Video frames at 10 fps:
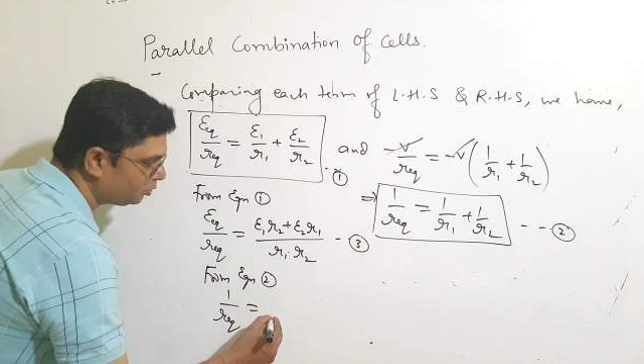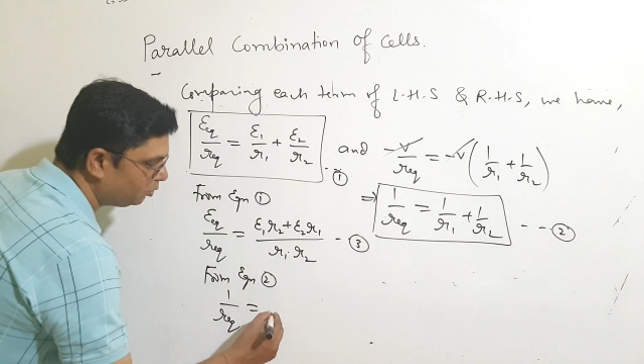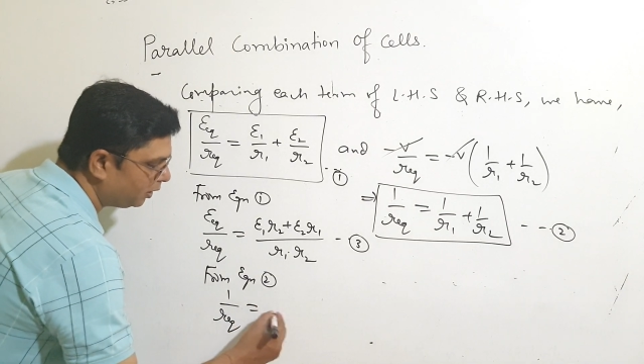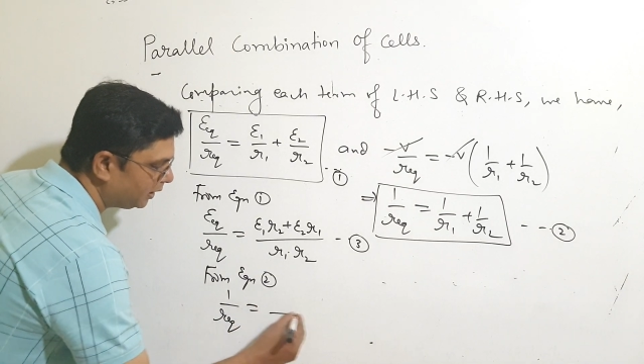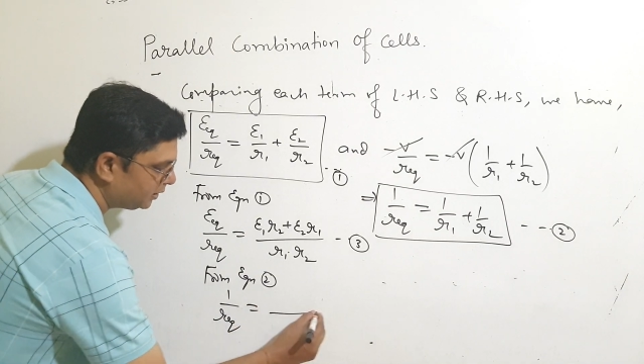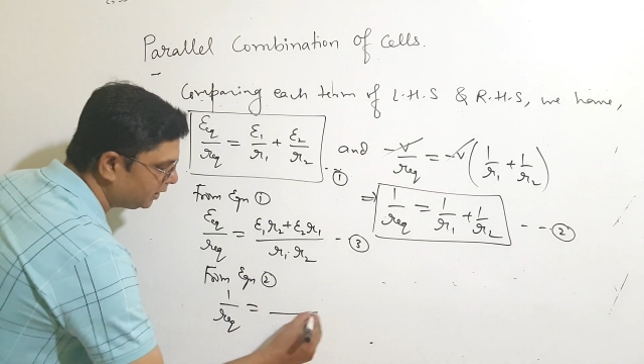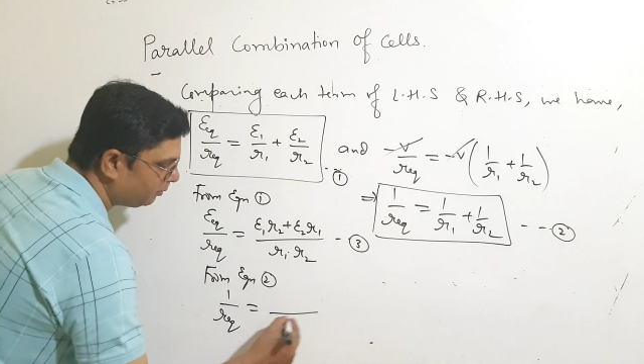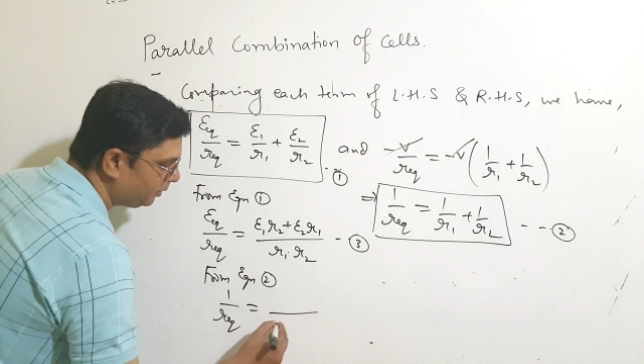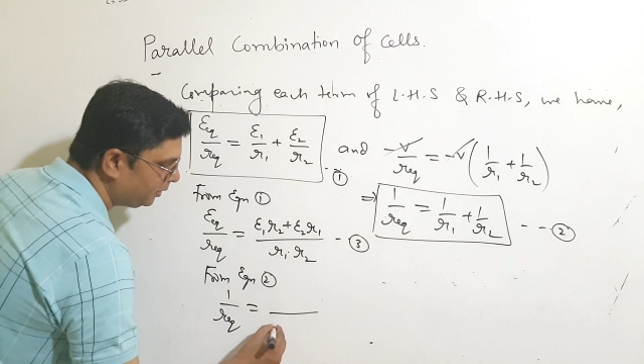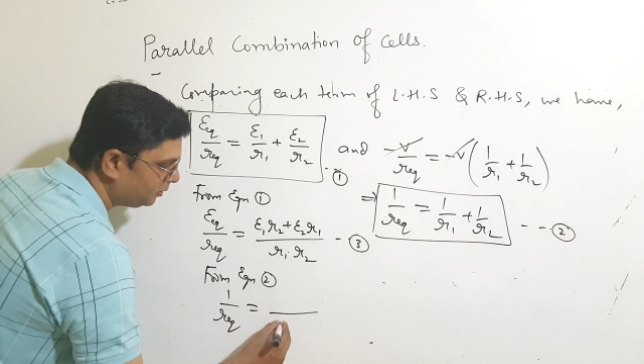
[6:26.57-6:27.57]
to
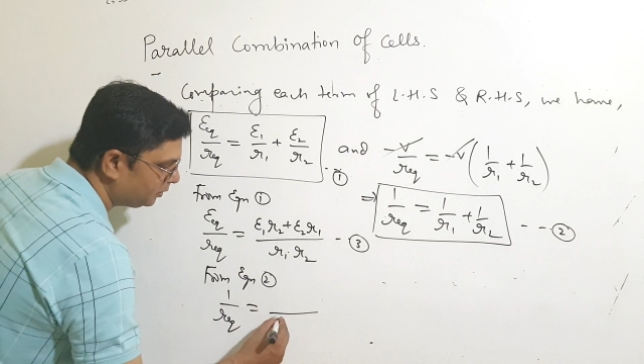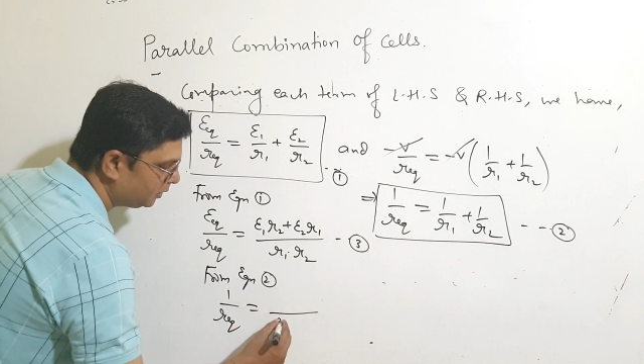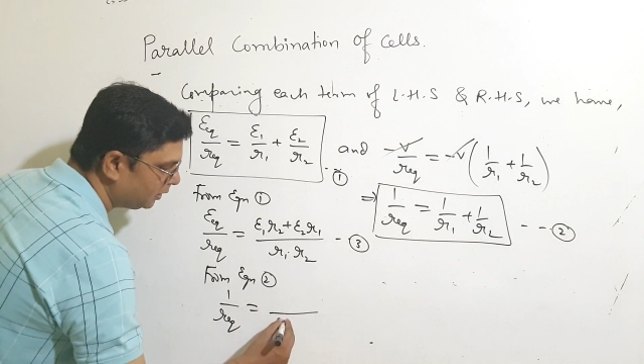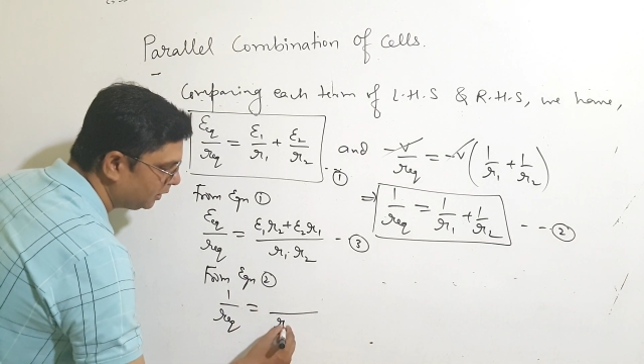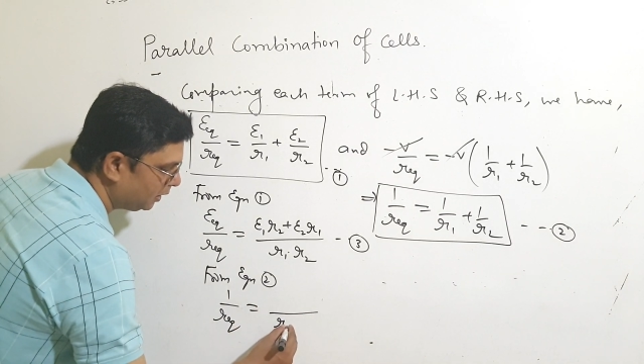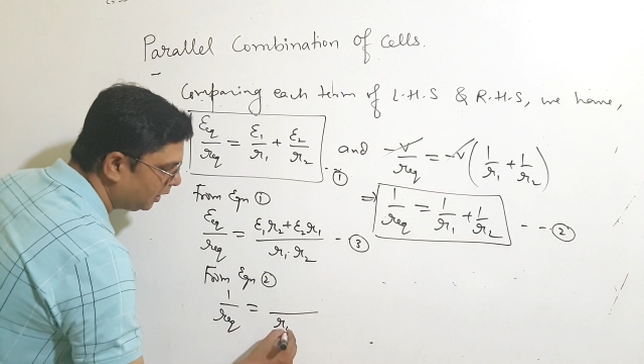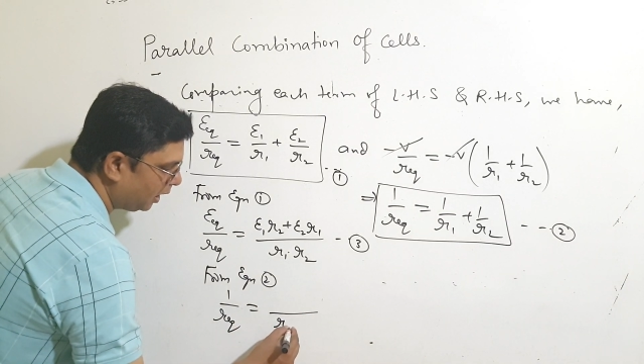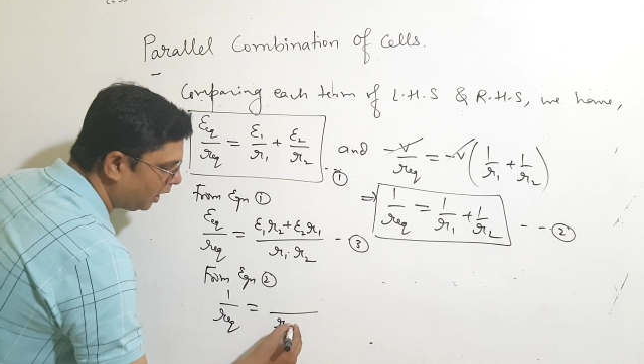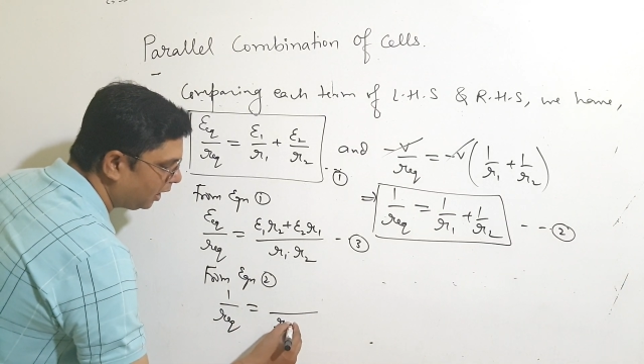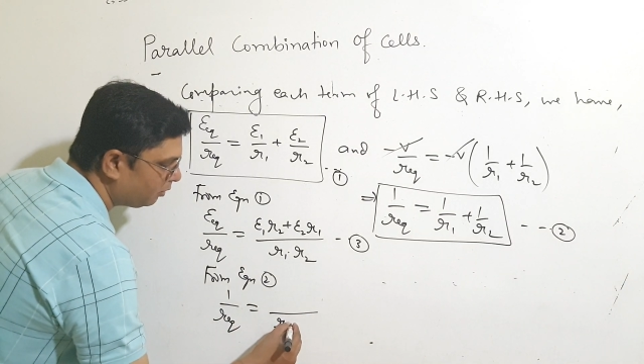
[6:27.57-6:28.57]
LCM is
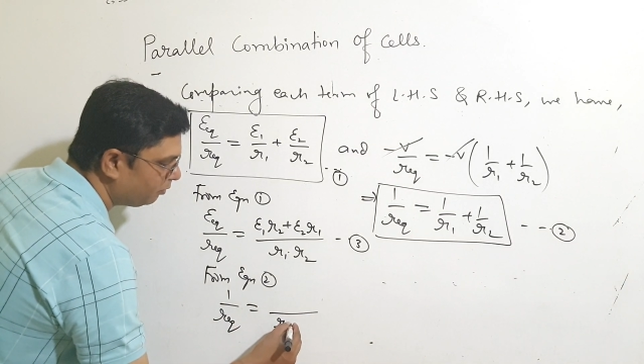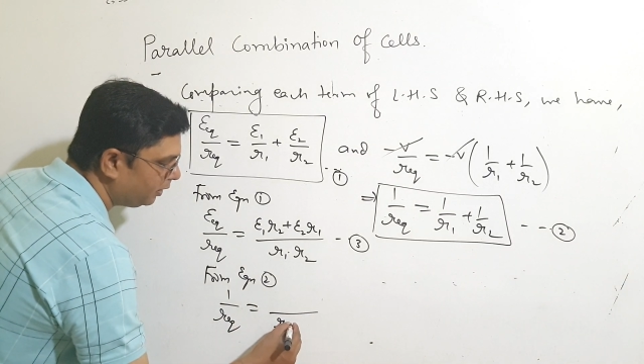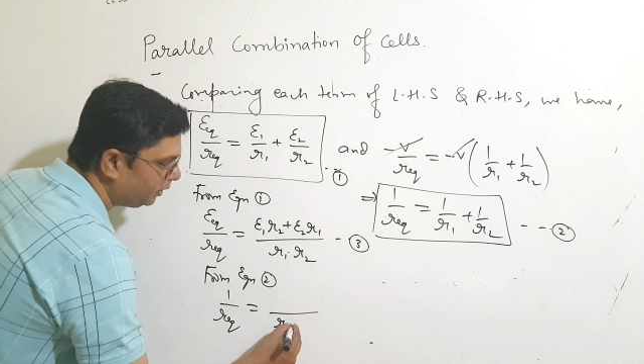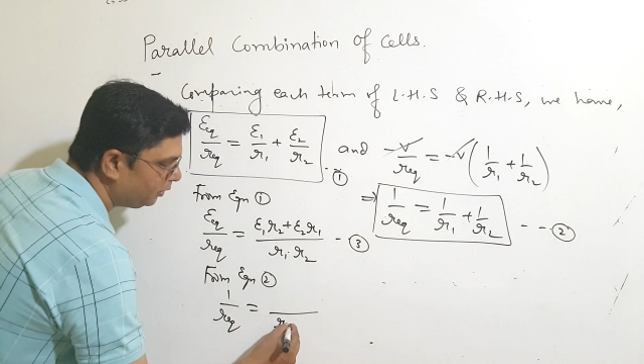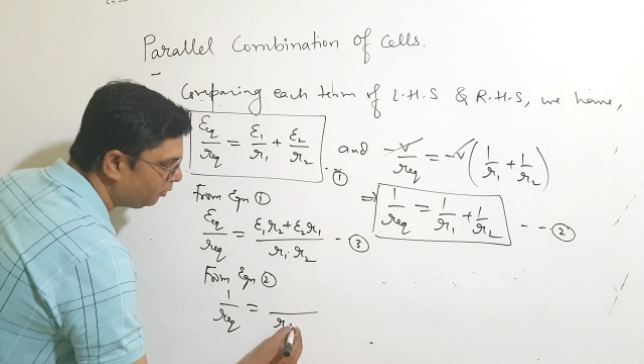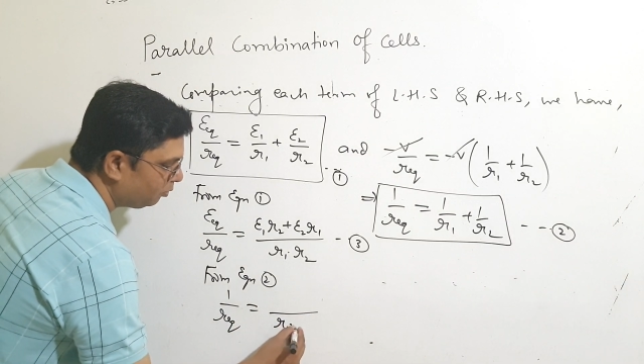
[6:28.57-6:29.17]
R1 into